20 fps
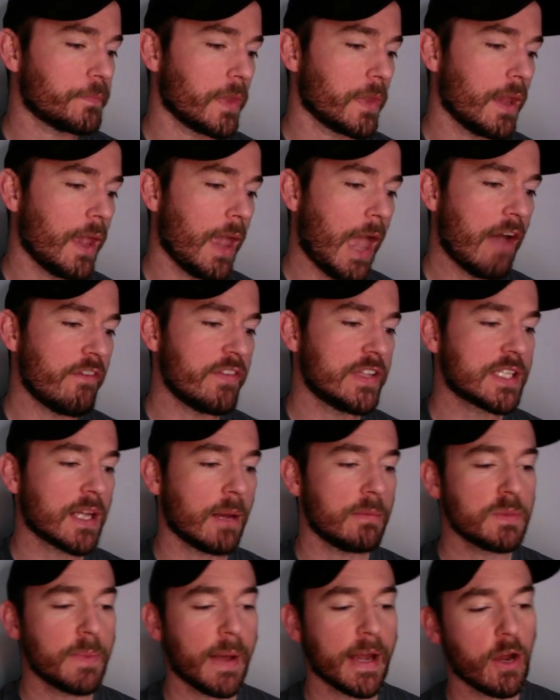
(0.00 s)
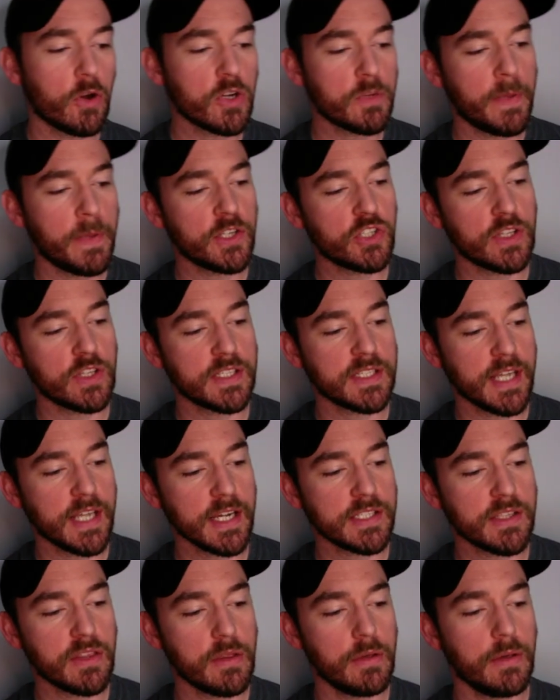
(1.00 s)
Evans comes back out to pitch the
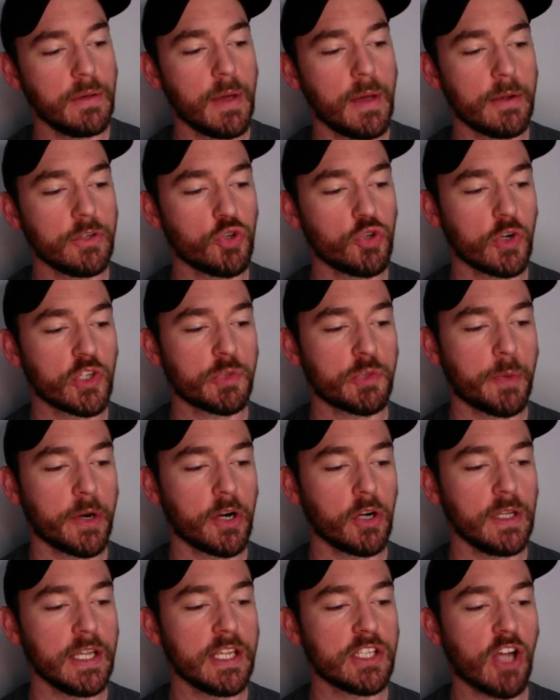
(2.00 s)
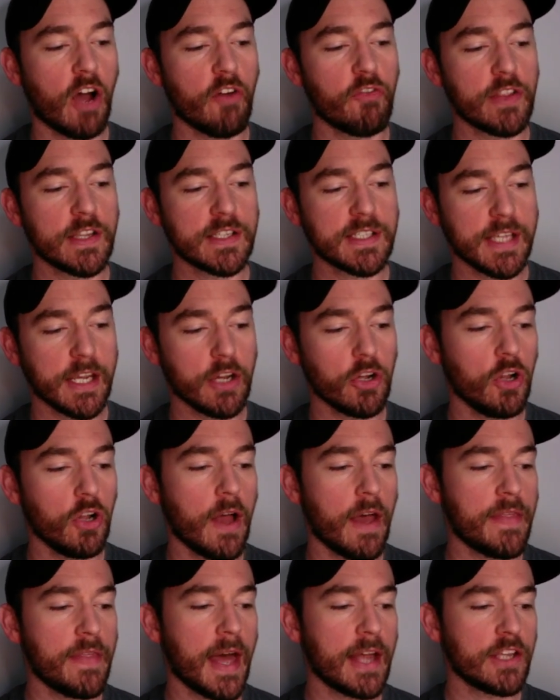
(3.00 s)
6th. George Springer leads off with a single,
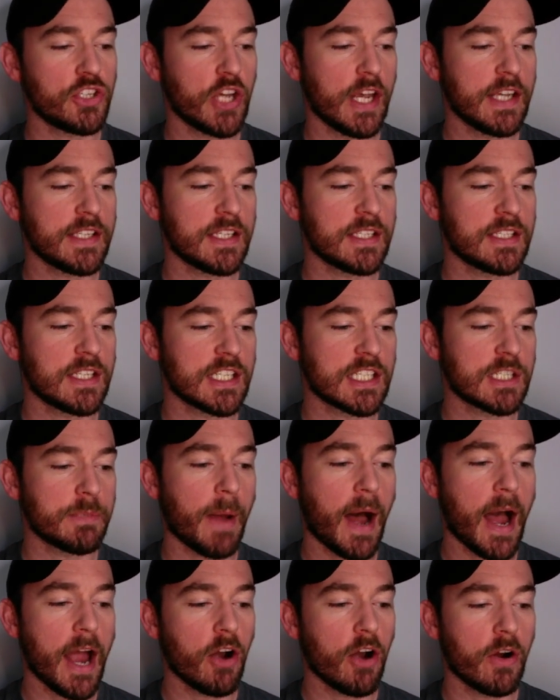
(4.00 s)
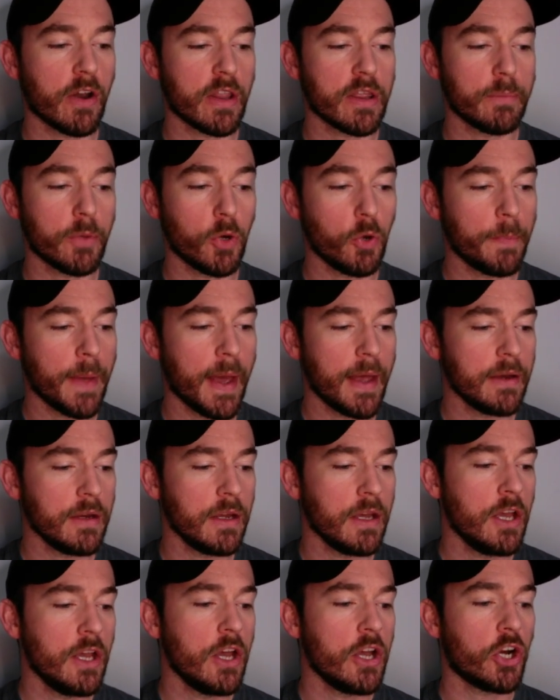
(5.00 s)
and that chases to Spire out of the bullpen.
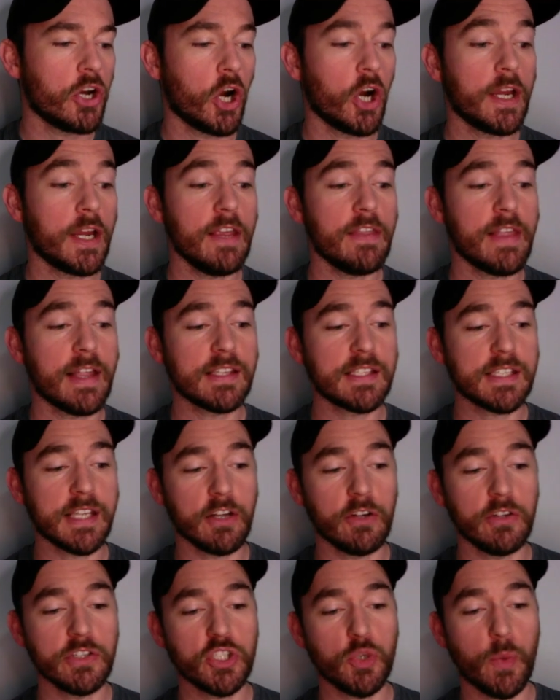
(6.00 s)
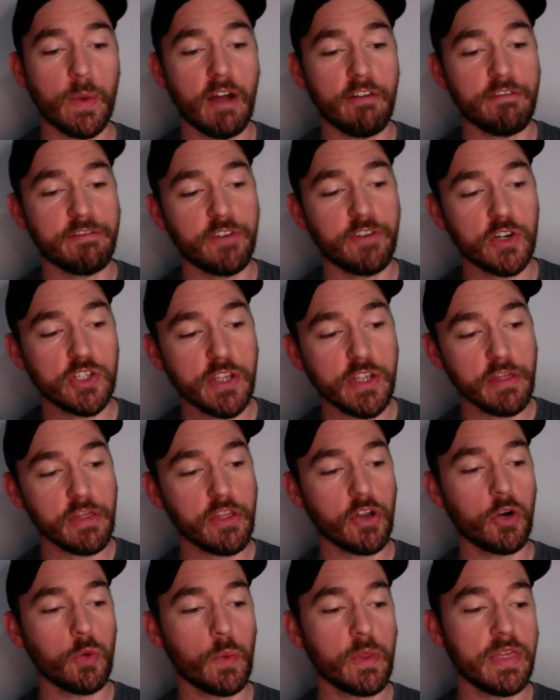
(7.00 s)
Kirky then singles, so we got first and
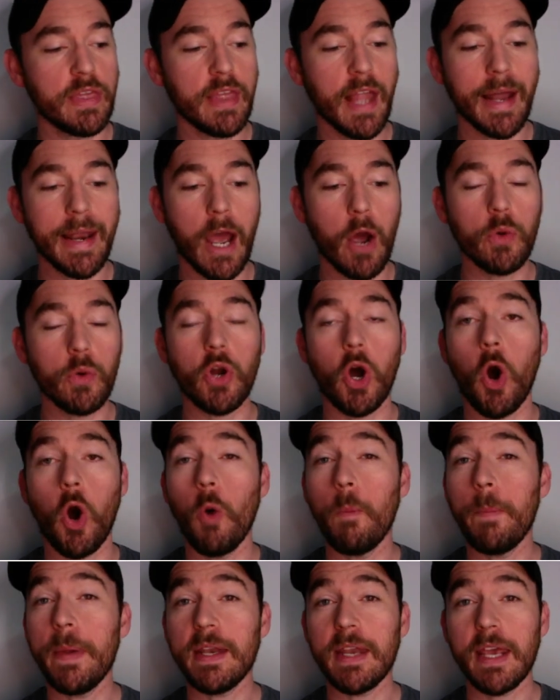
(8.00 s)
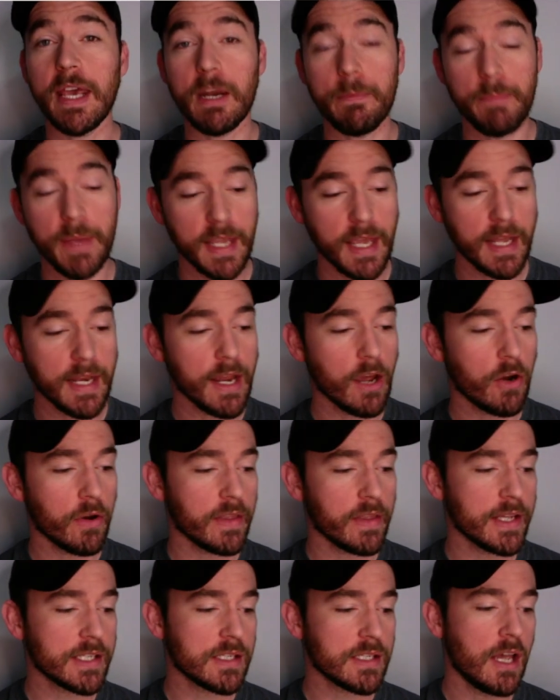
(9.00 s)
third with none out, hoping to get a big inning out of
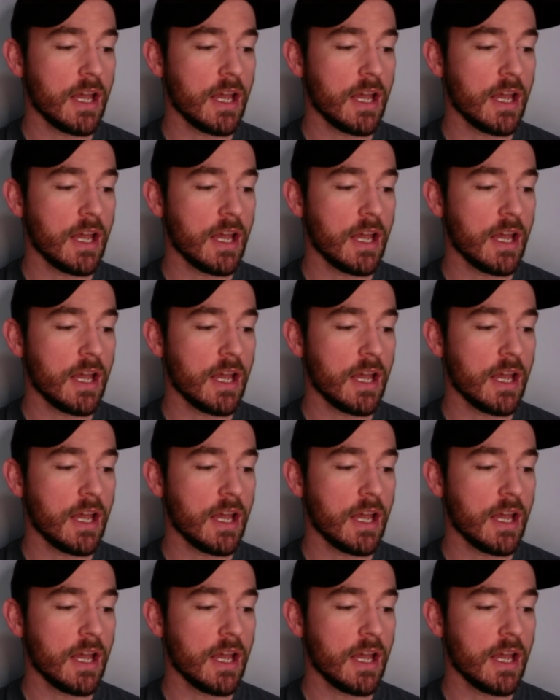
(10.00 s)
this.